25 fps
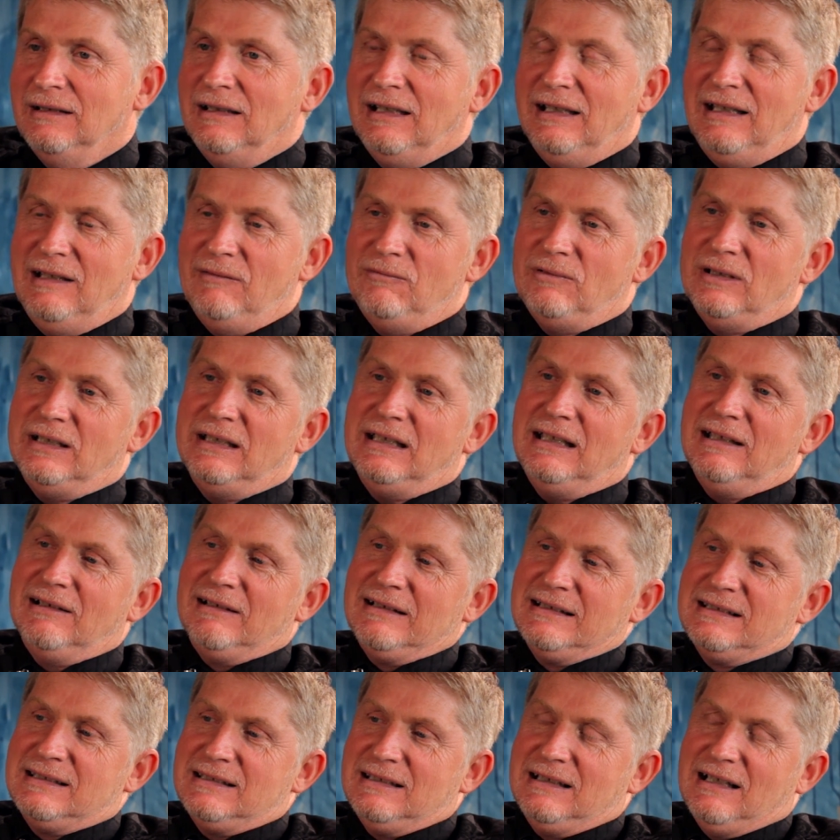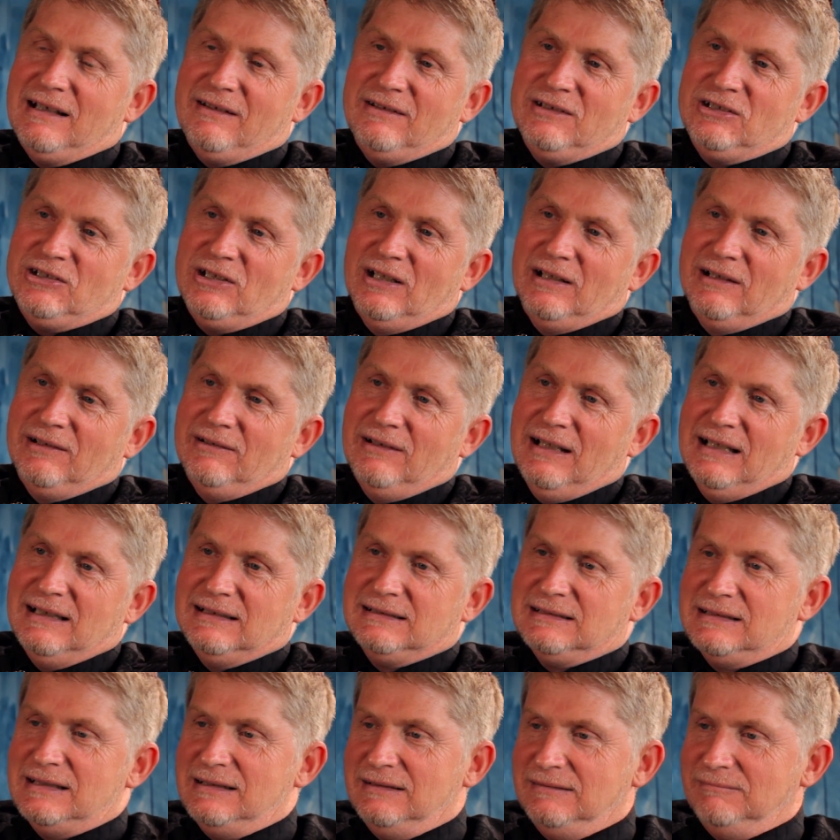And every year I used to go to the
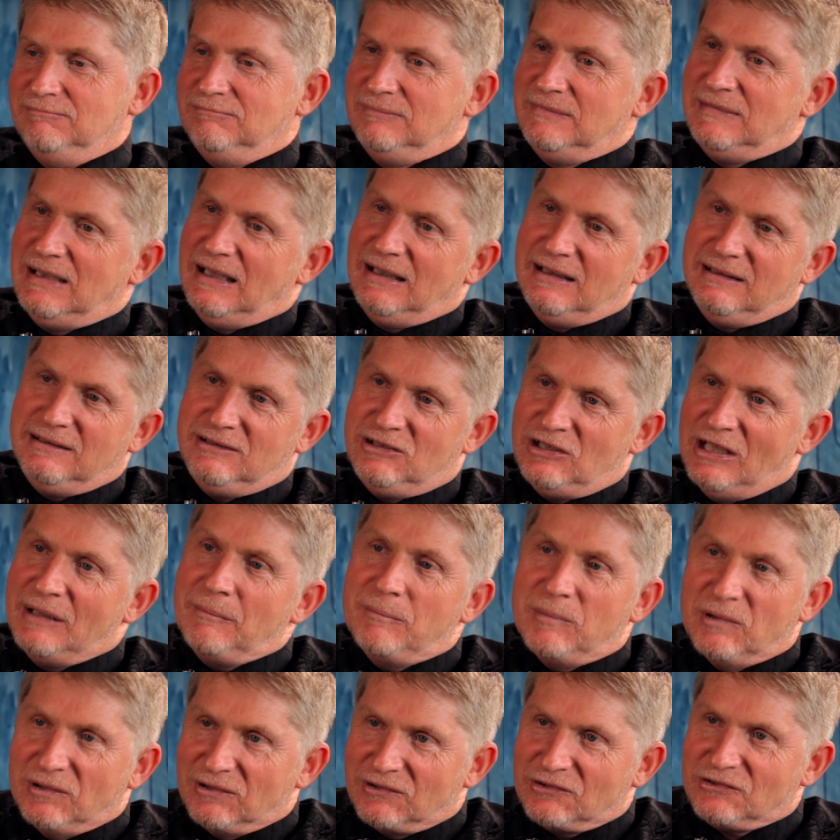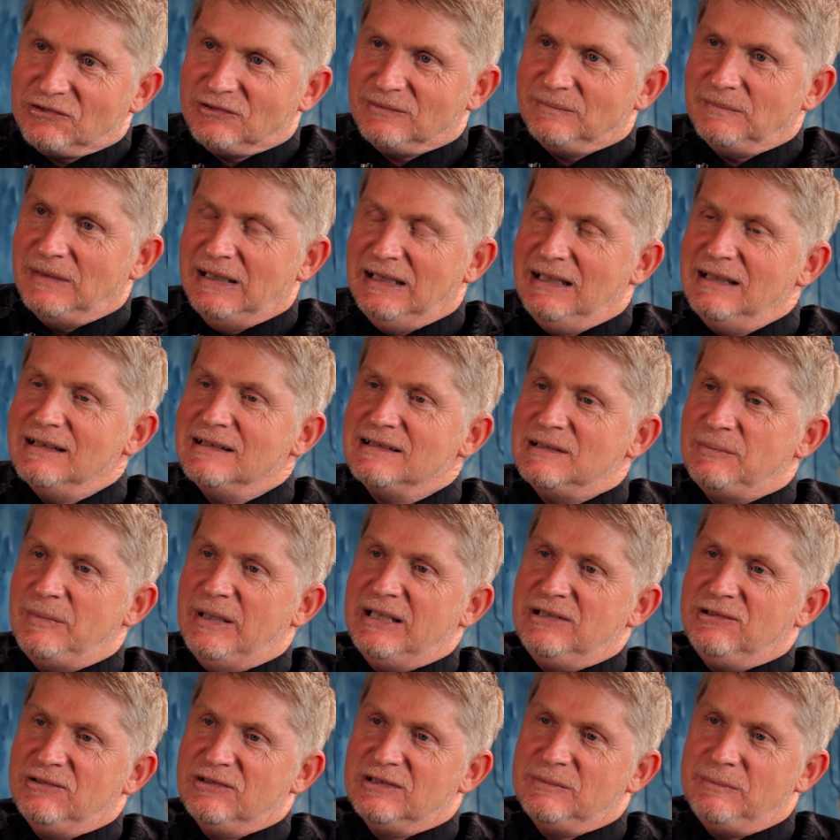showgrounds and get cheap books. And in the
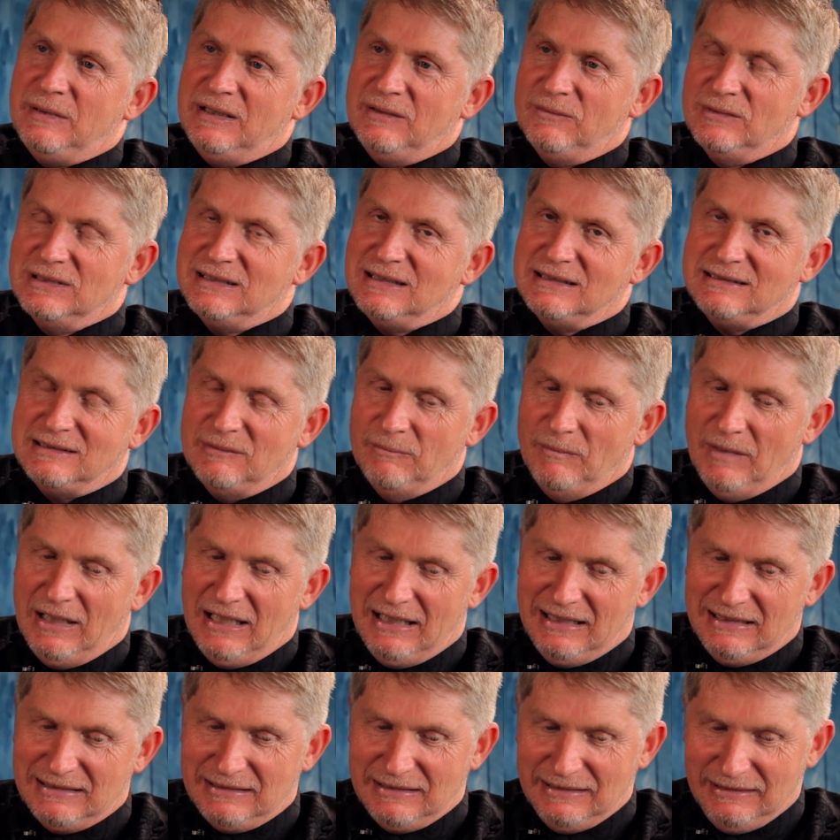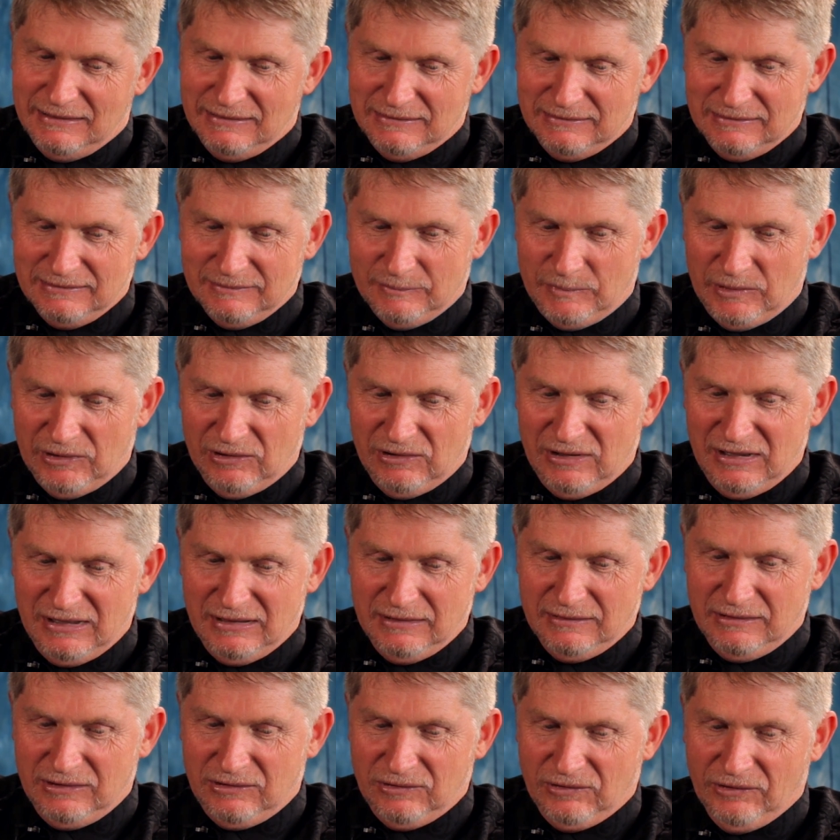specials bin was this amazing book
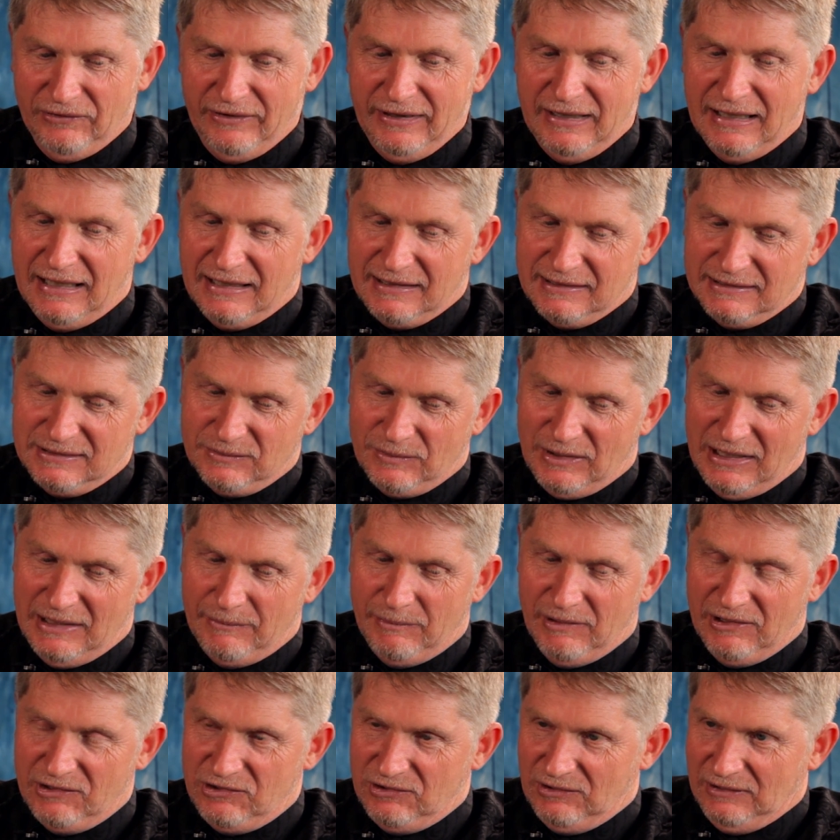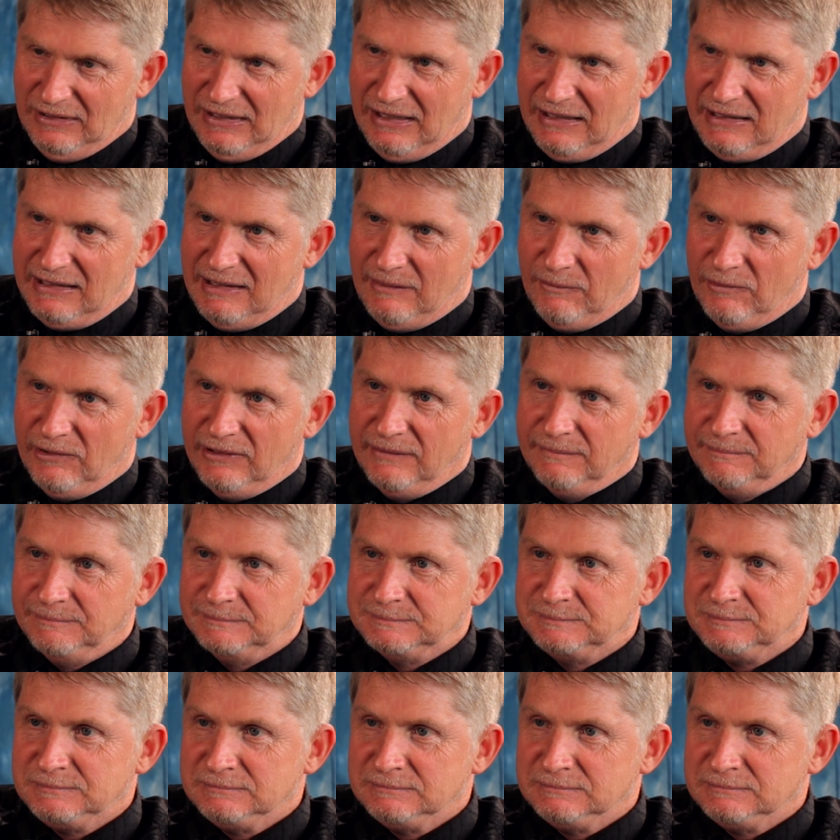called The Artist's Way by Julia Cameron.